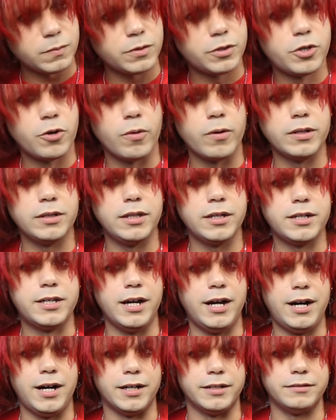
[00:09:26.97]
Gurren
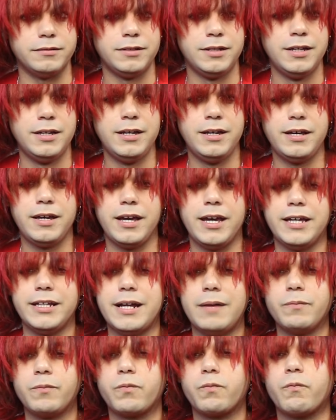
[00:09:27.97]
Lagann,
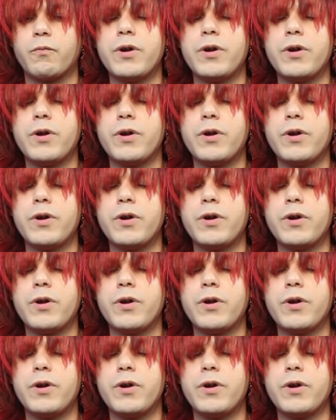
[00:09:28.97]
and I'm